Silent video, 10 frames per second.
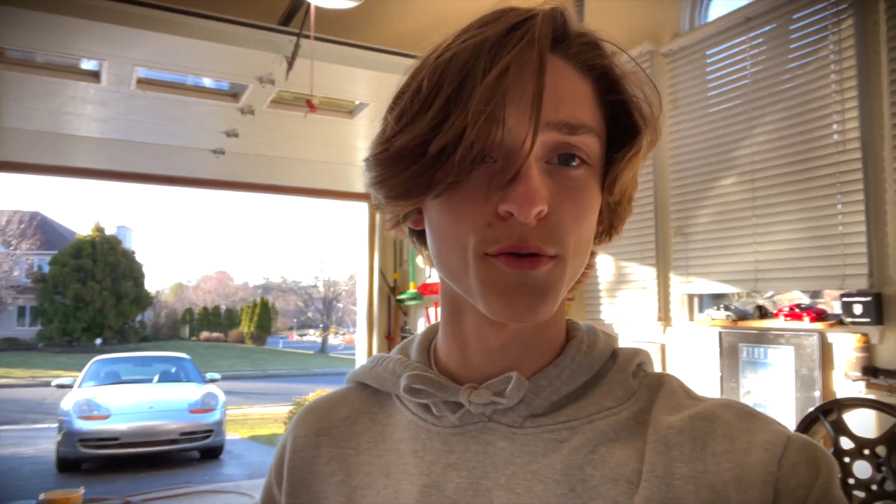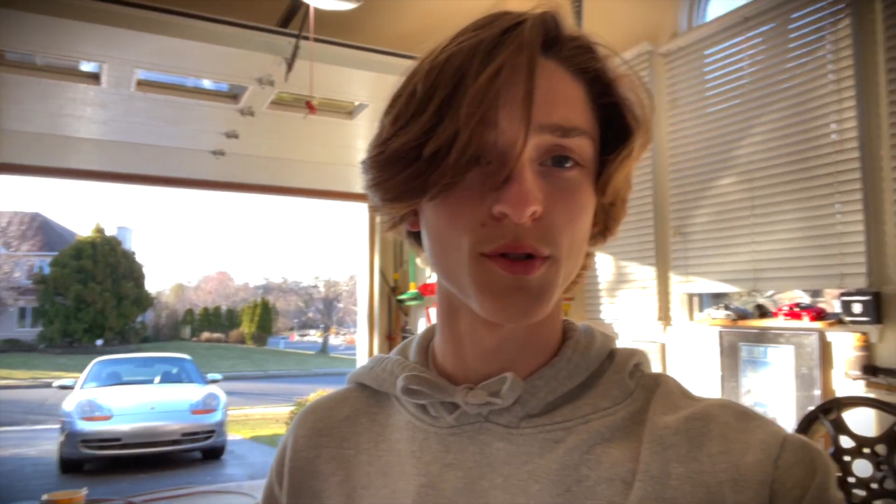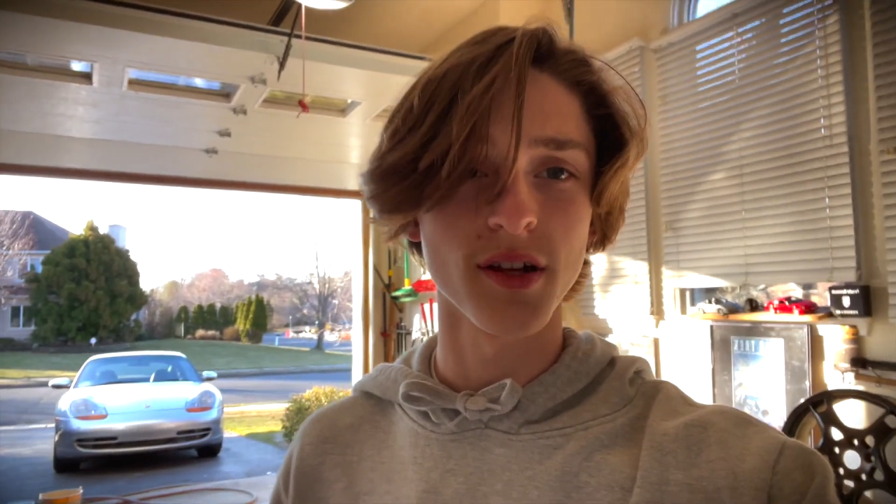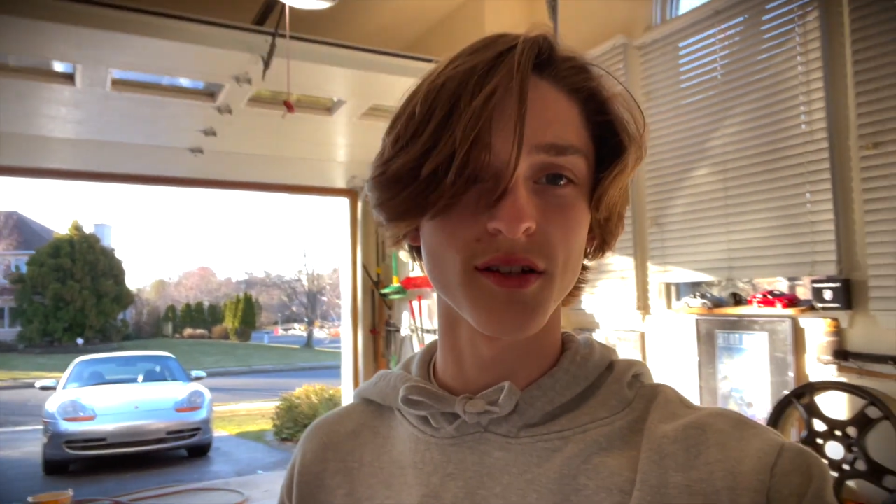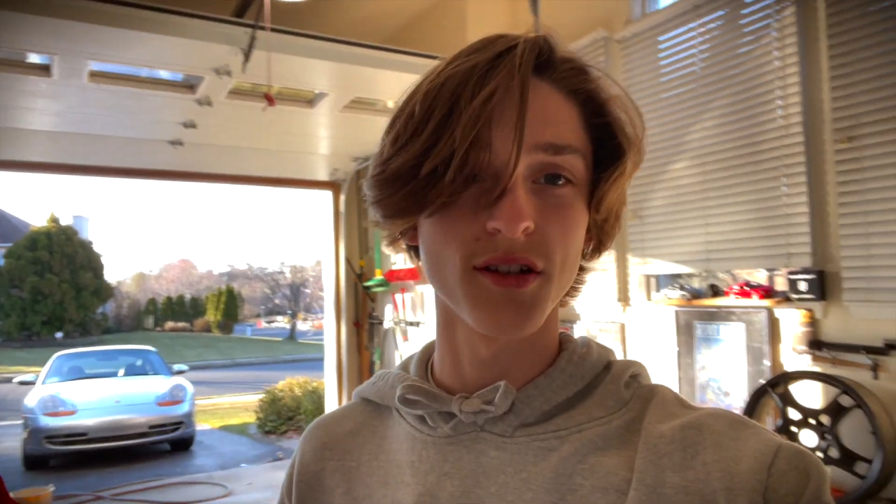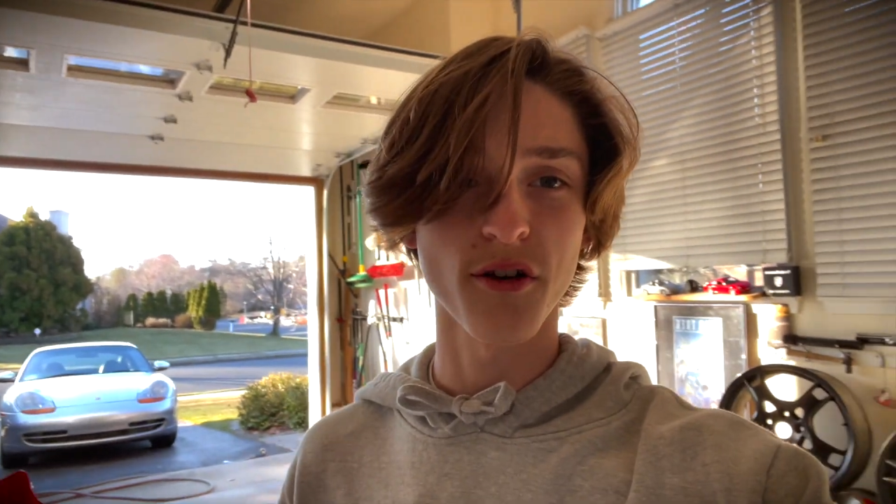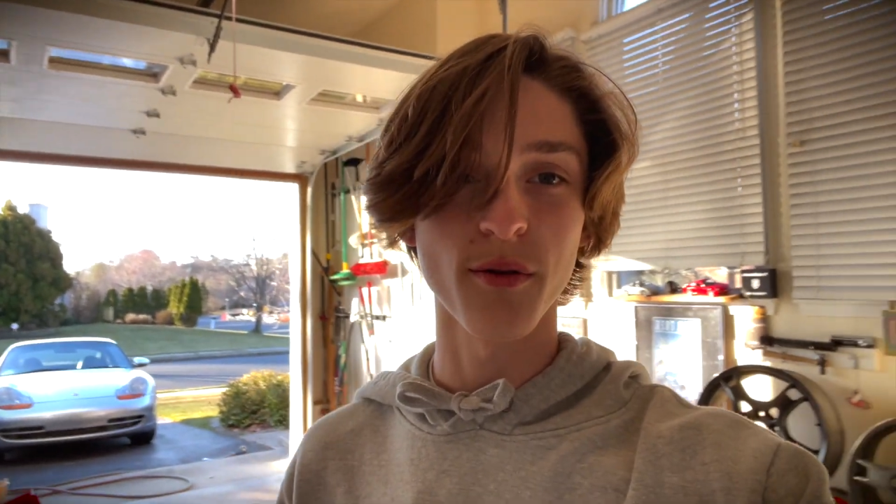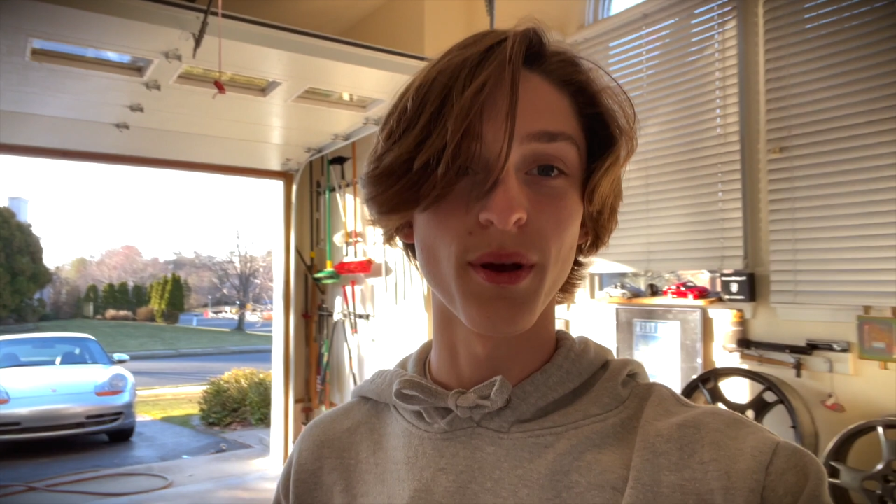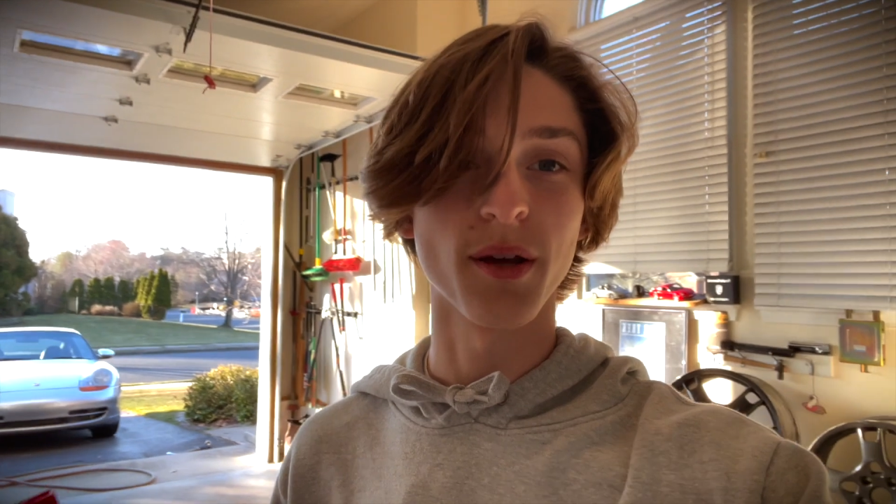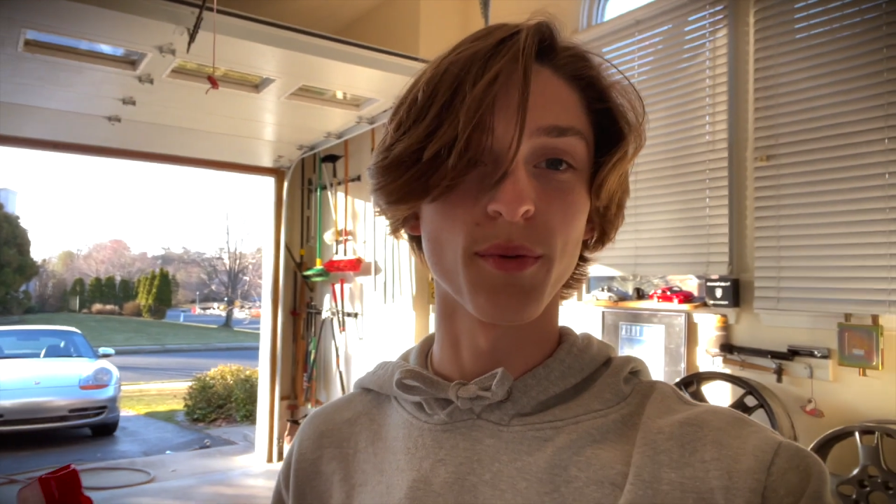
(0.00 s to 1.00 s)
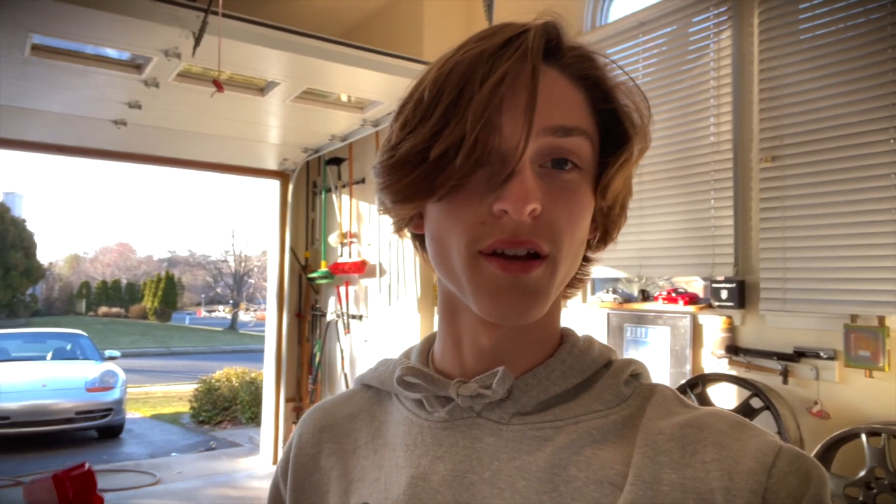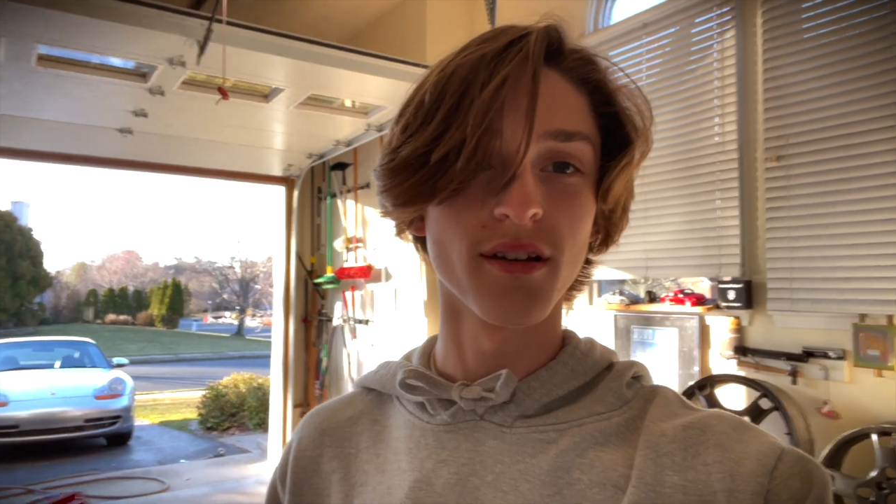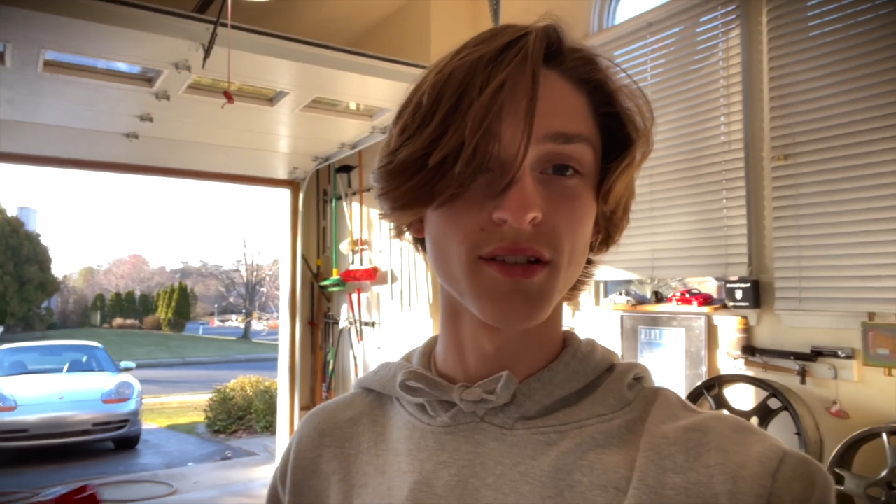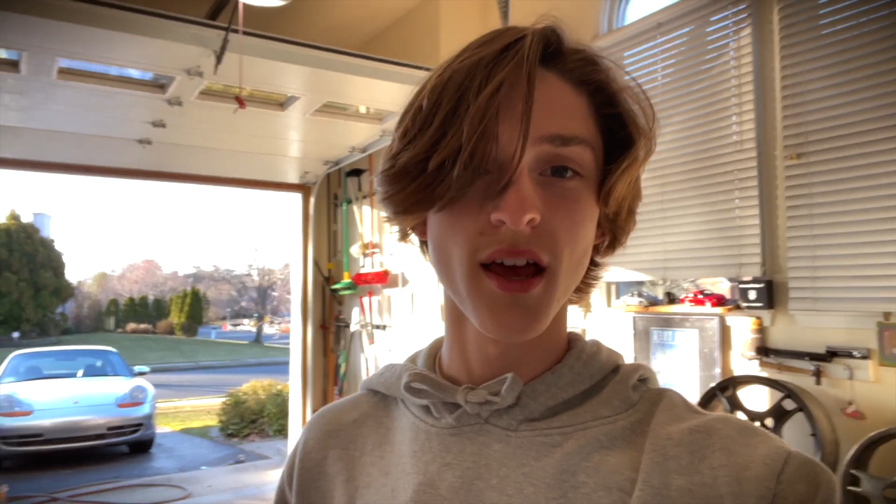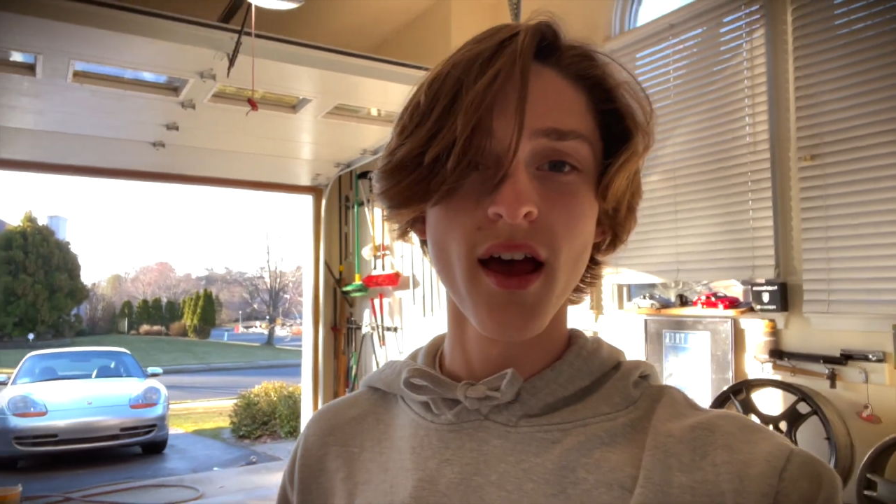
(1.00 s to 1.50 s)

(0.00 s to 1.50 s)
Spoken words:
was necessary to make because